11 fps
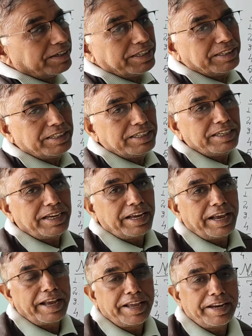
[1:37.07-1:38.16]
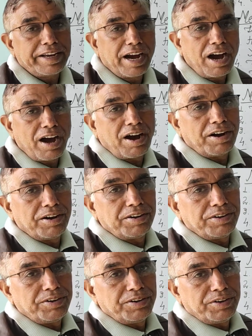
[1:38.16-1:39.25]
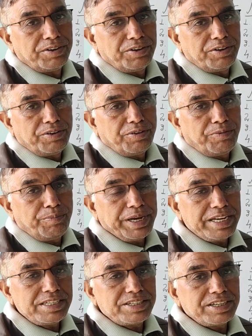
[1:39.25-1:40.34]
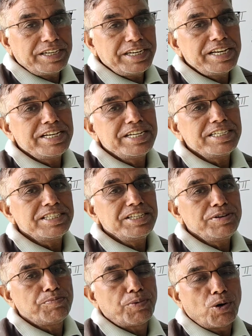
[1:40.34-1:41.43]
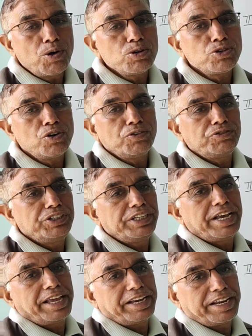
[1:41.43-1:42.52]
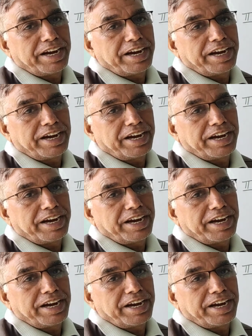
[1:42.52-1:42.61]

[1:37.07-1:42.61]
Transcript: in the area. Means he is the boss of the area.